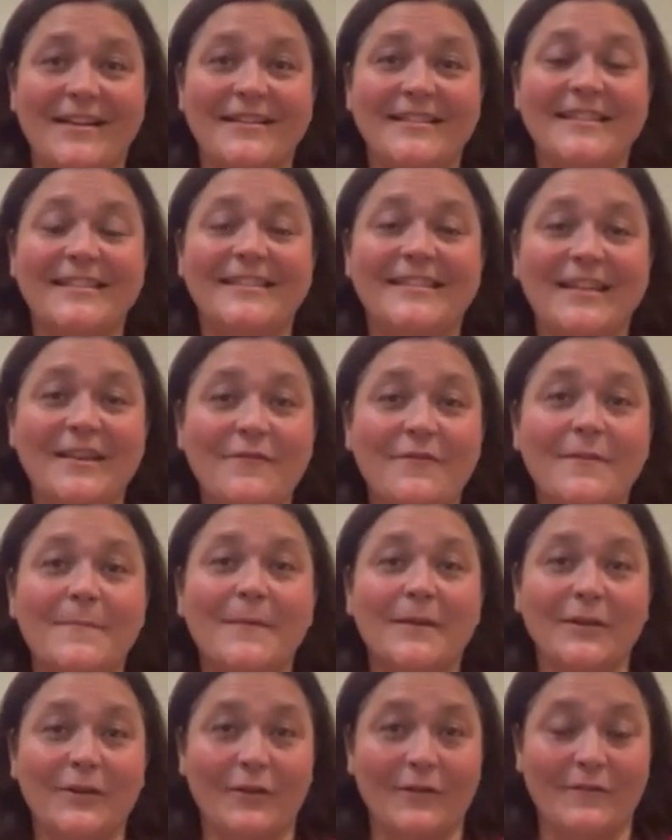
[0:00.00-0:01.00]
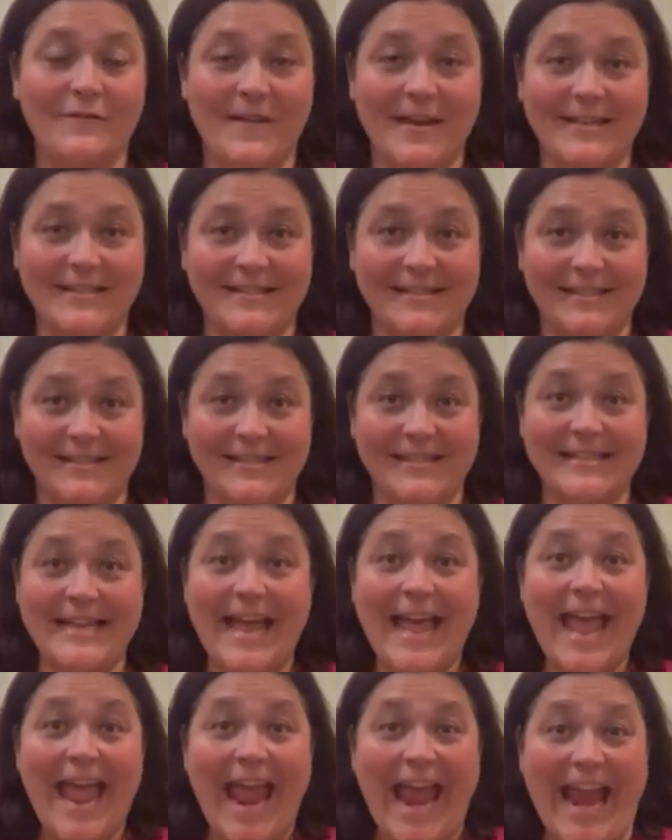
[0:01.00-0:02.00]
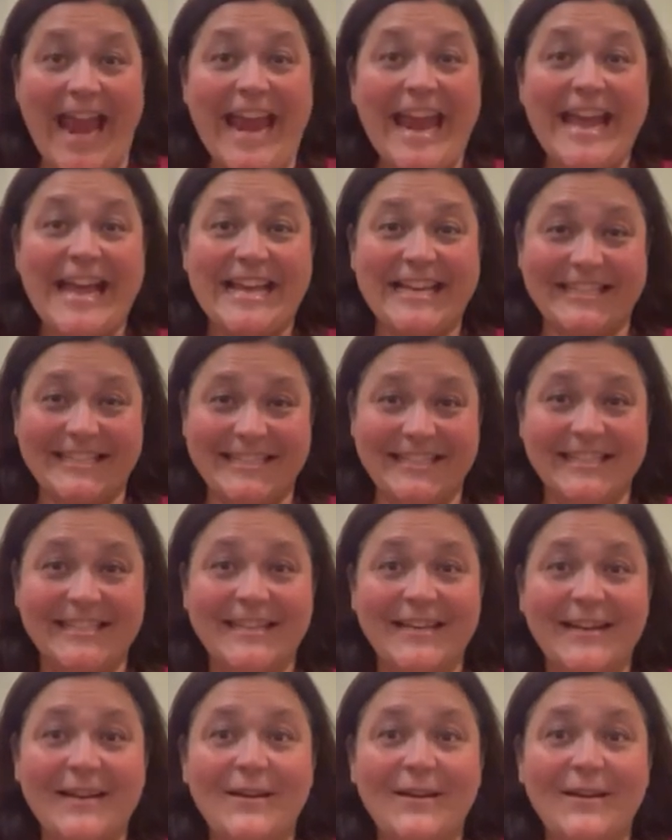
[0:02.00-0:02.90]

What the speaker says: to see familiar faces and